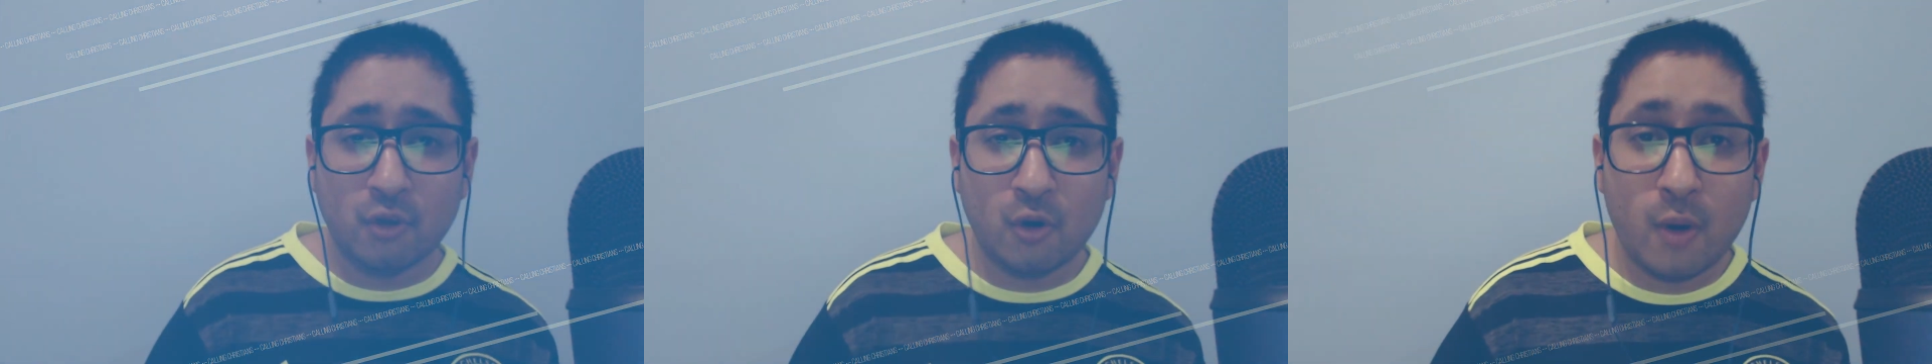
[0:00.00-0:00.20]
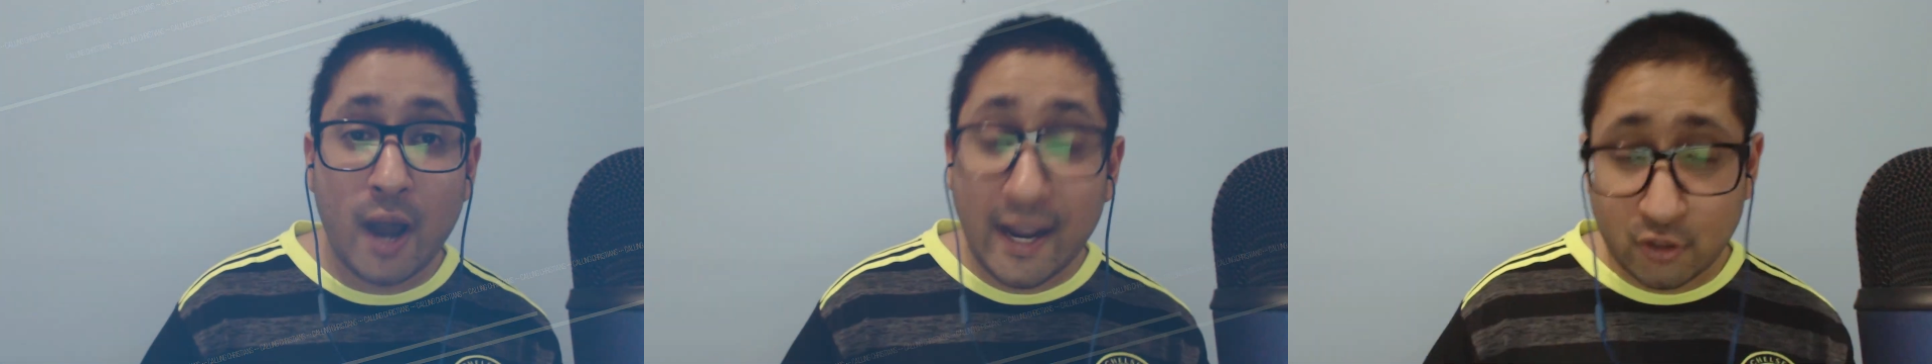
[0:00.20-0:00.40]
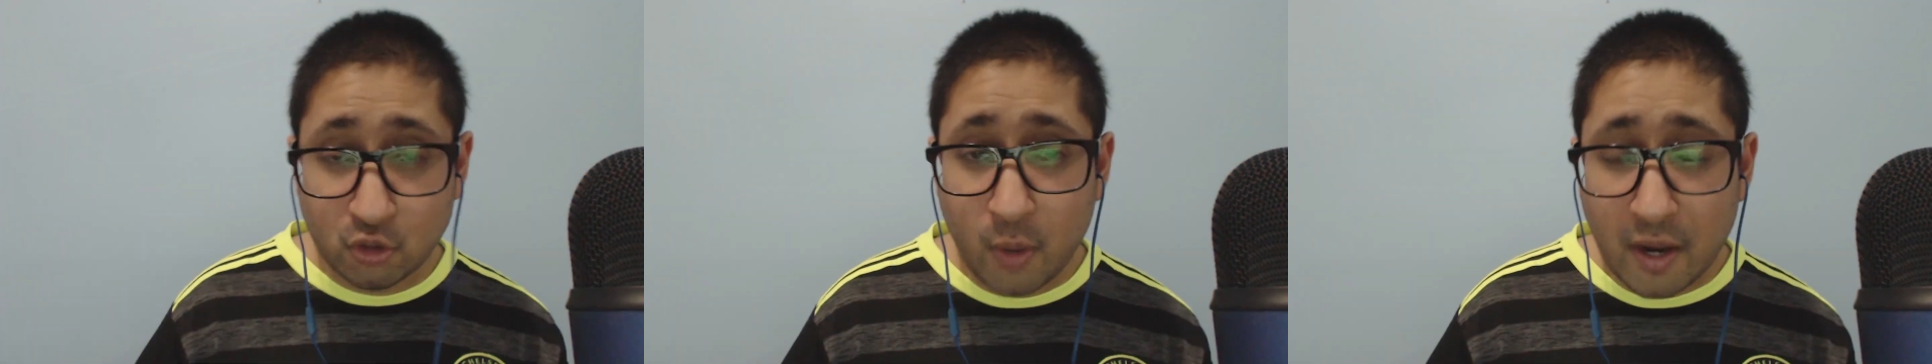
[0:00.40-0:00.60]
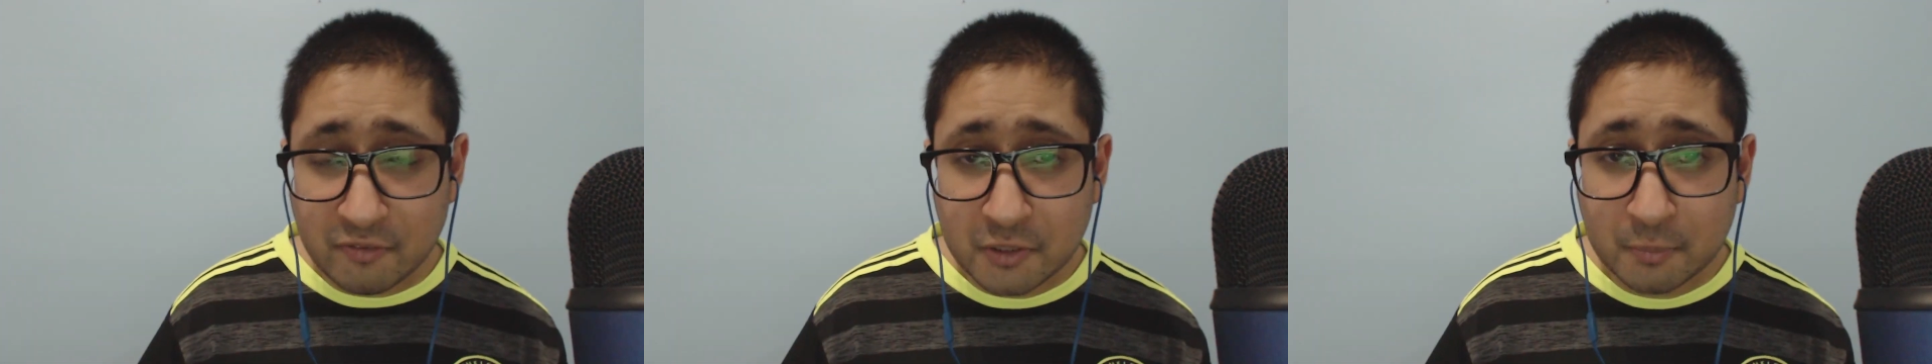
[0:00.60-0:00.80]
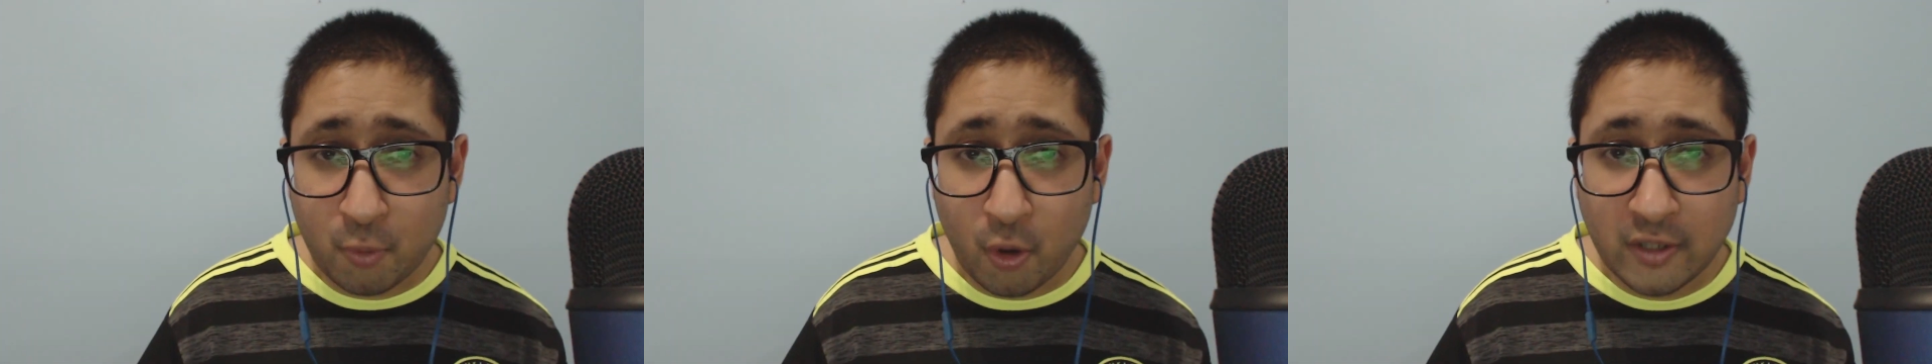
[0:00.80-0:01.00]
So I do
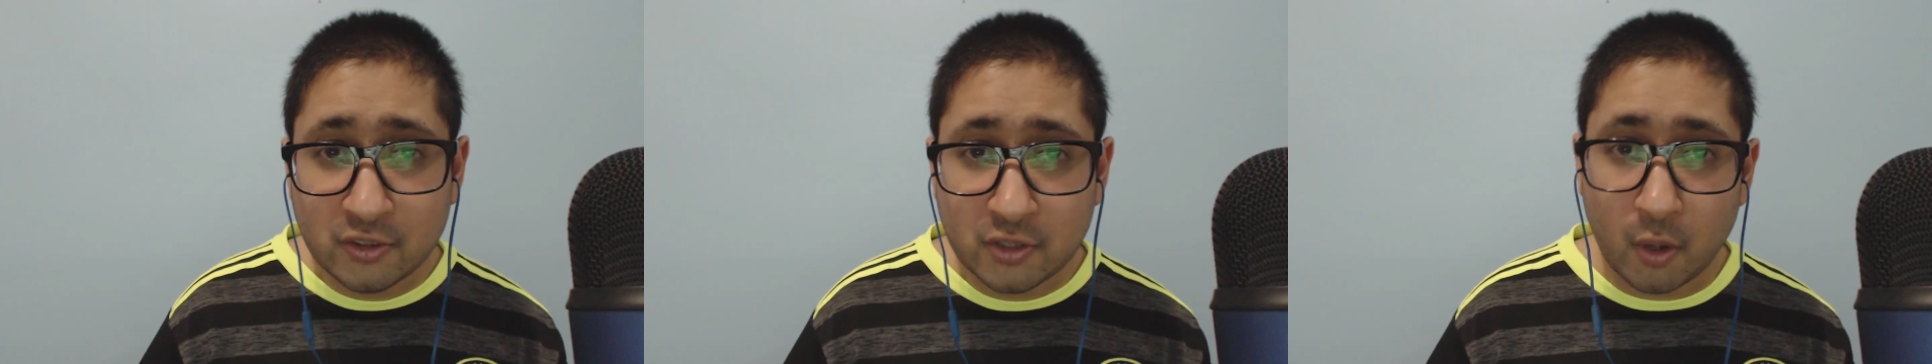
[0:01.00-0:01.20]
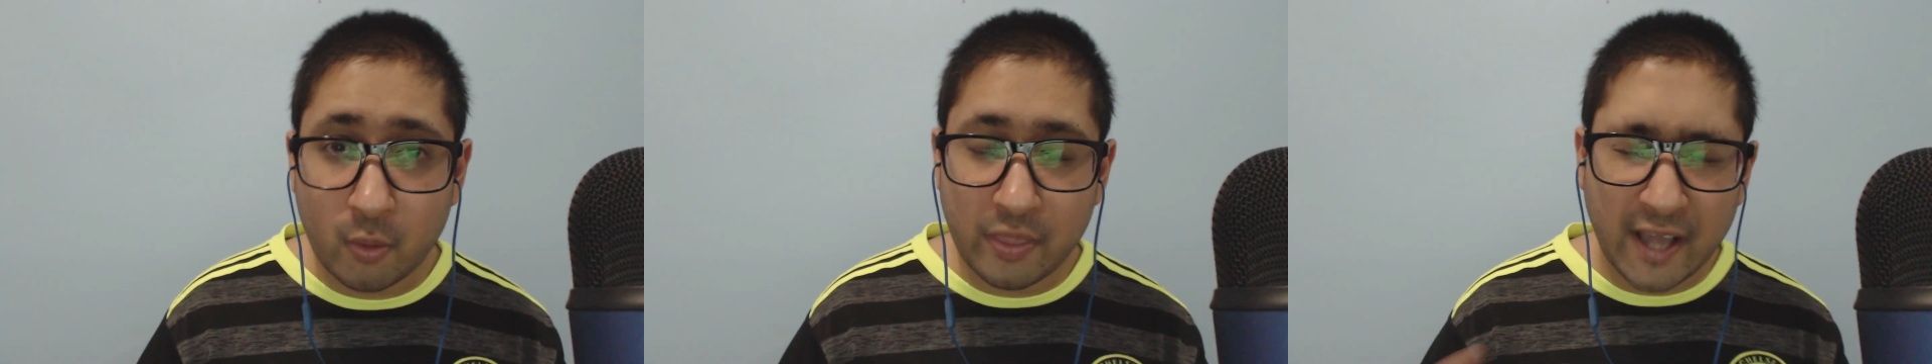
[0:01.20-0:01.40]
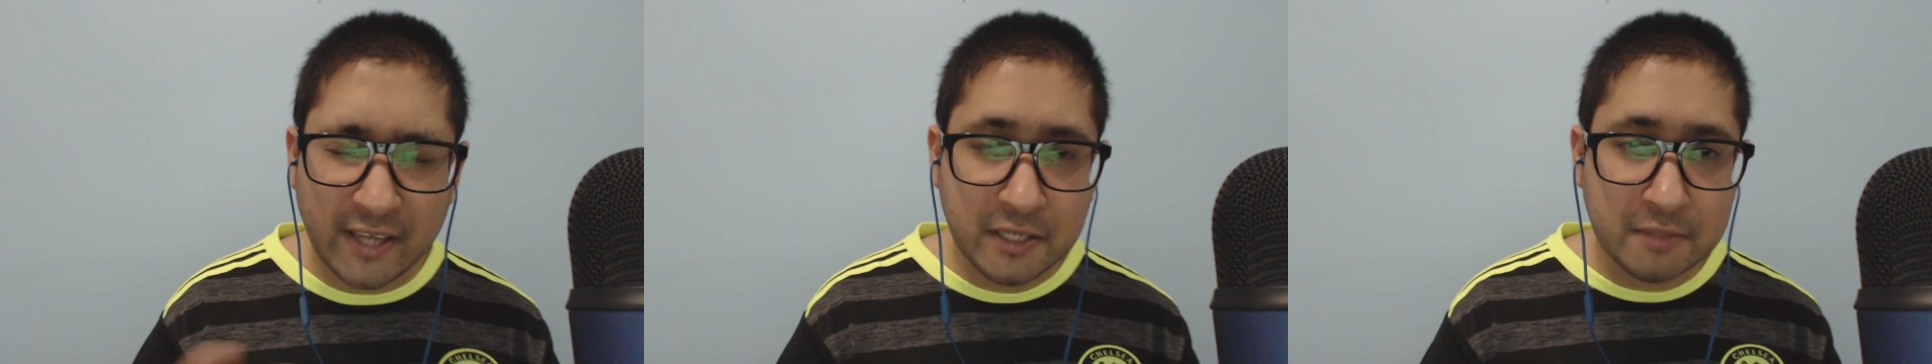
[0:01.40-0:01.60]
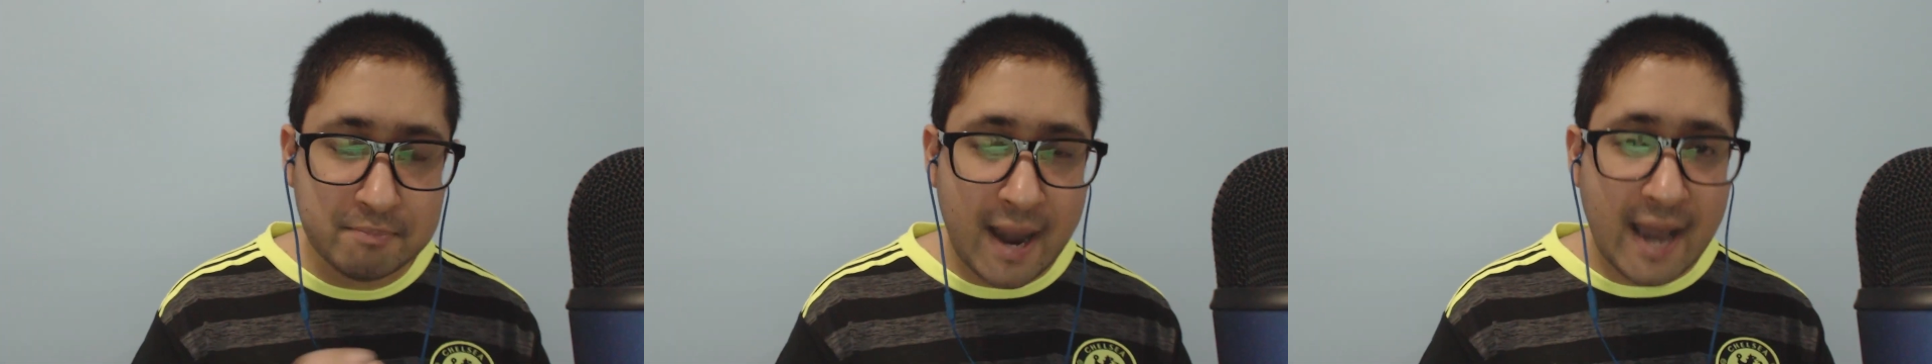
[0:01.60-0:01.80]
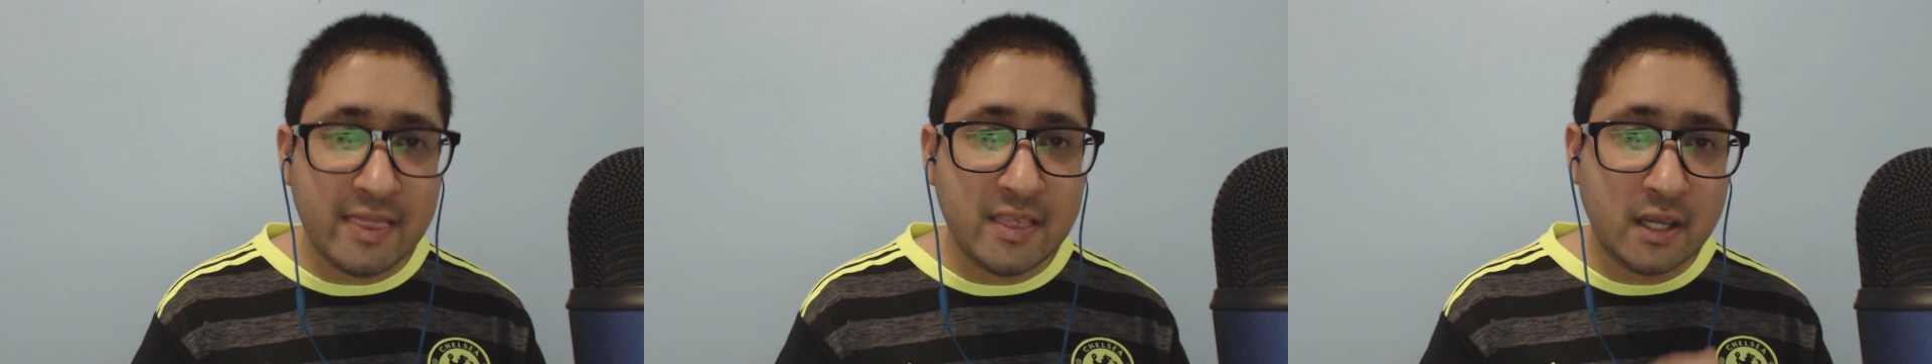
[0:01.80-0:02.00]
have to point out that the
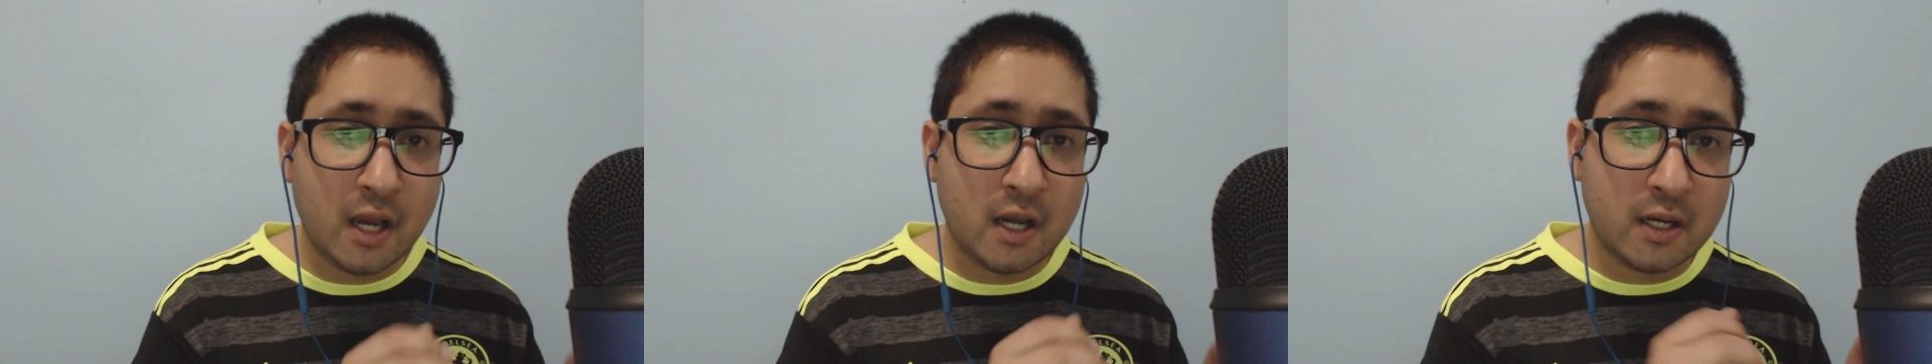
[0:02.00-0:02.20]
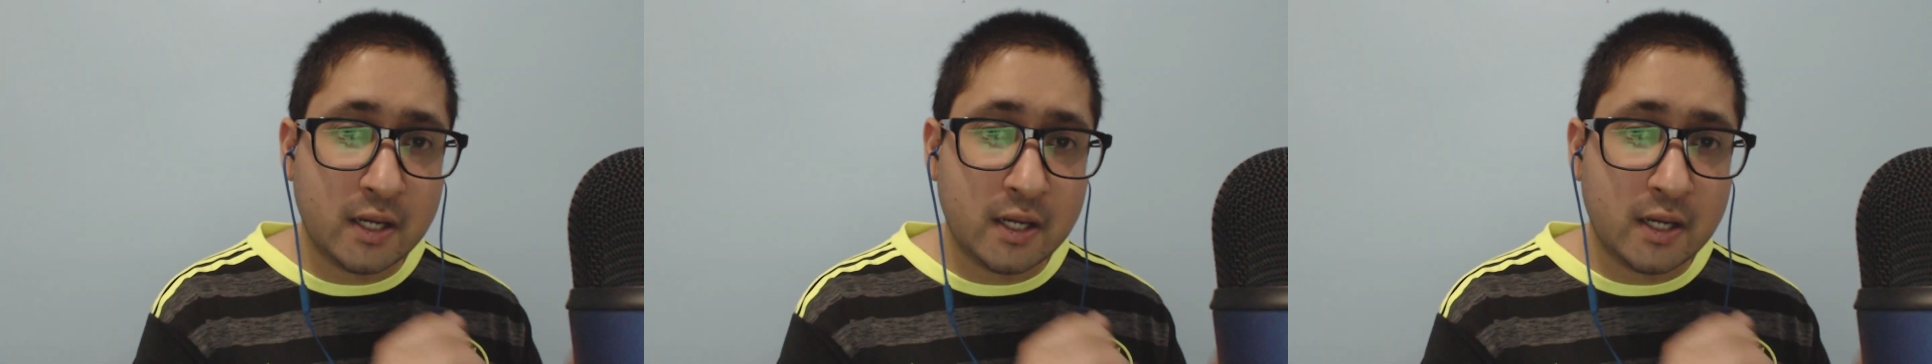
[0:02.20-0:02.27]
man